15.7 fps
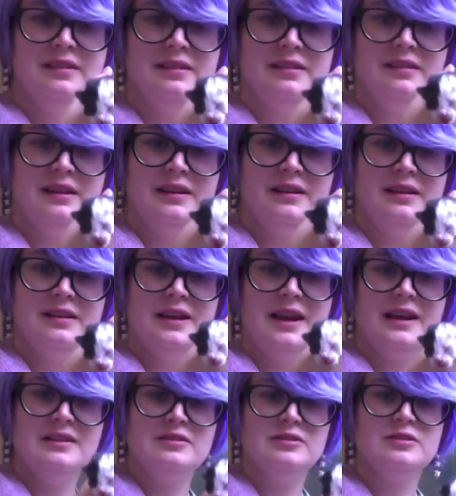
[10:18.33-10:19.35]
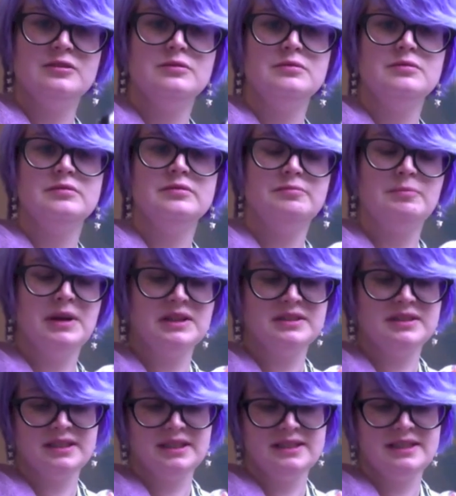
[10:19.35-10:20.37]
So he ate about
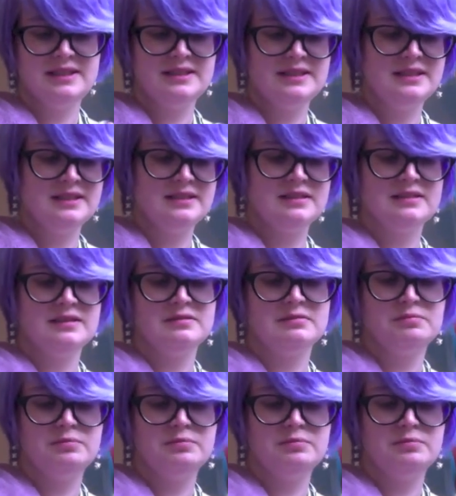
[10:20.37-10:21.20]
6 cc's